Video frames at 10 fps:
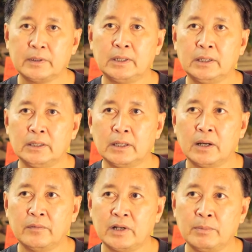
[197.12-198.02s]
the
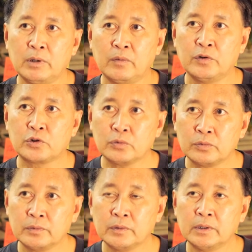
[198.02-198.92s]
uh, Vietnamese
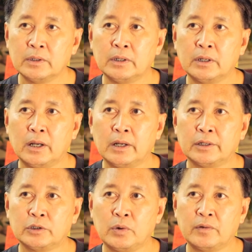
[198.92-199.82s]
official
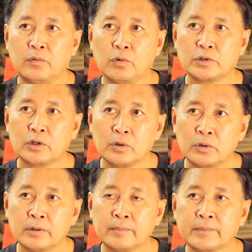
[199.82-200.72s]
uh, to enforce the
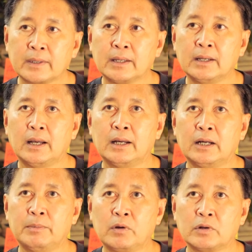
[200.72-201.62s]
law
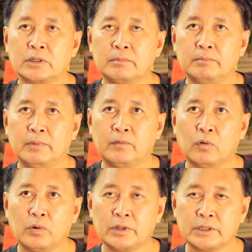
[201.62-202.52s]
uh, because
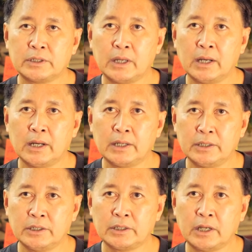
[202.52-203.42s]
before this, uh,
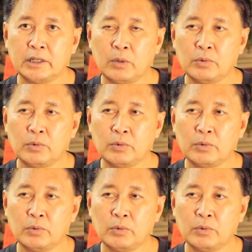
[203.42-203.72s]
this center